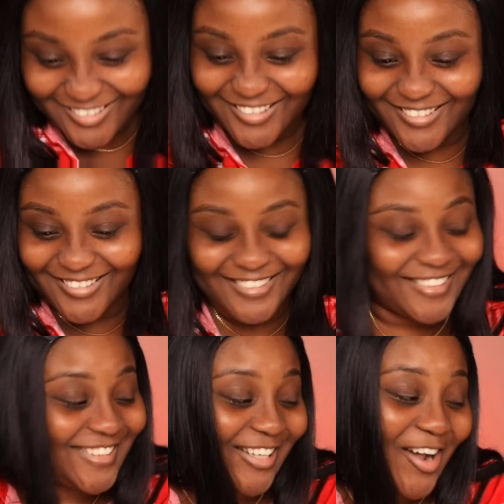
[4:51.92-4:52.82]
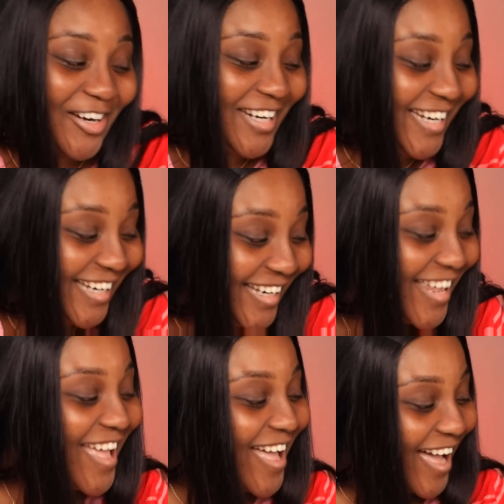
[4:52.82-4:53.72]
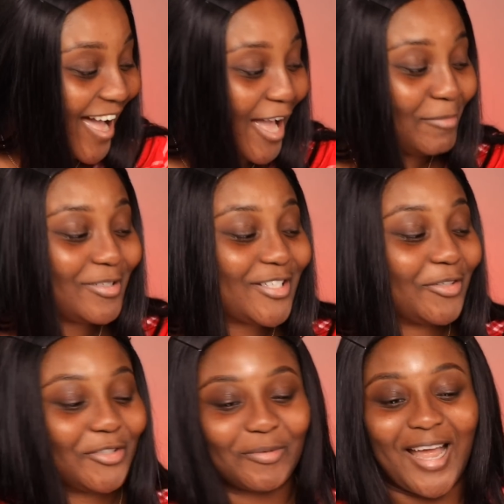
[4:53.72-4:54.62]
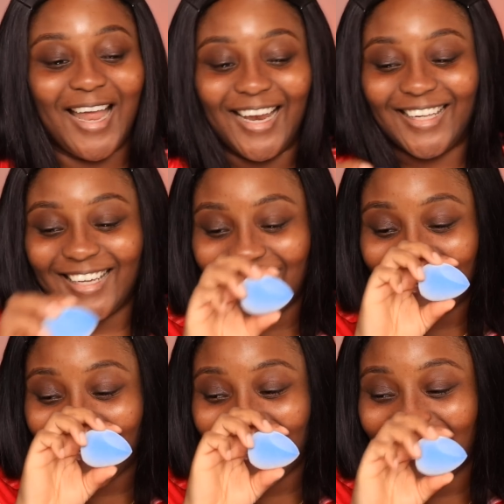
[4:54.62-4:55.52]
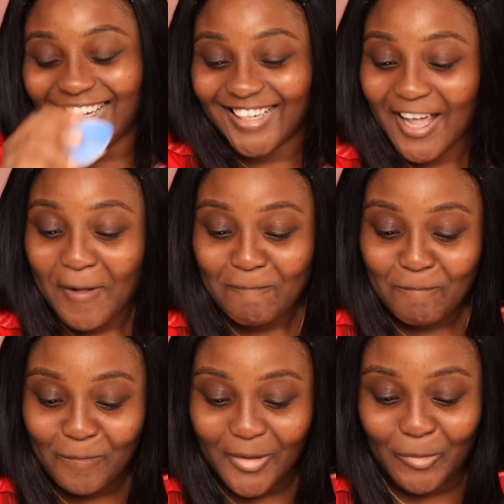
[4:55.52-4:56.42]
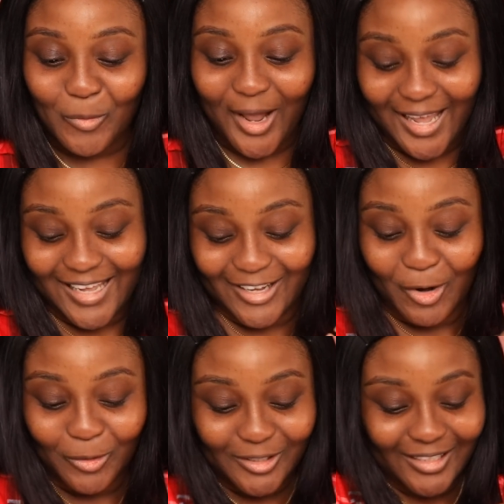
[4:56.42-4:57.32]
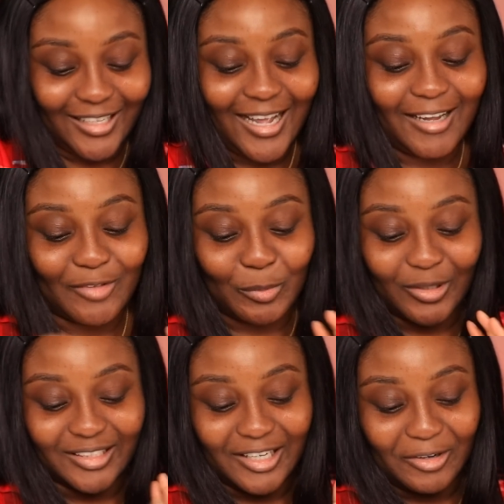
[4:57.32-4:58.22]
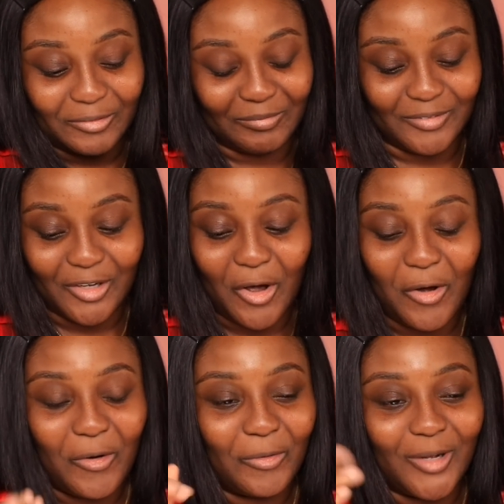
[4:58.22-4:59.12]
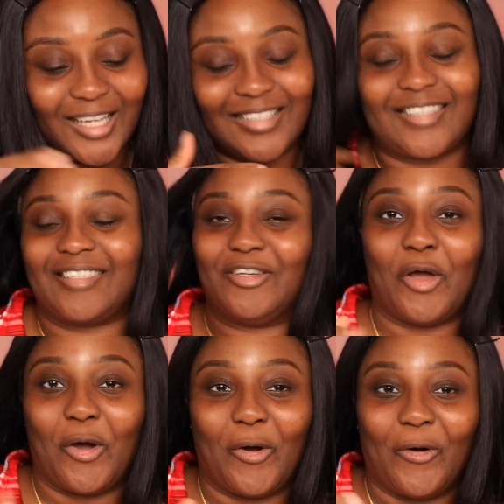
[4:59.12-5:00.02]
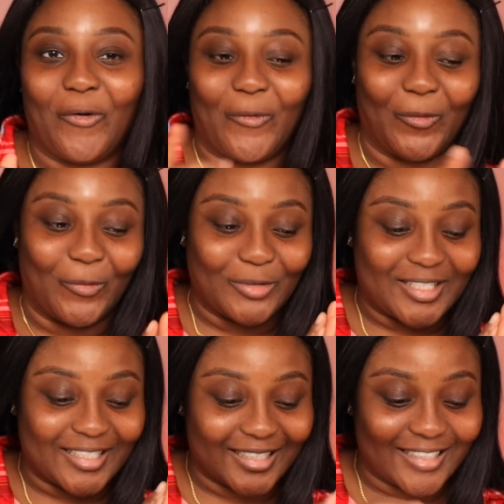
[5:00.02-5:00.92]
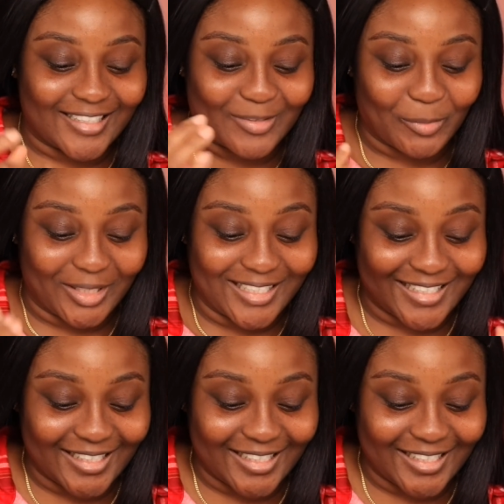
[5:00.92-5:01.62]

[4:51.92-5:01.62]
Okay, sorry. I'm so dramatic. Wait, hold, I have to put it down. No, sis, what is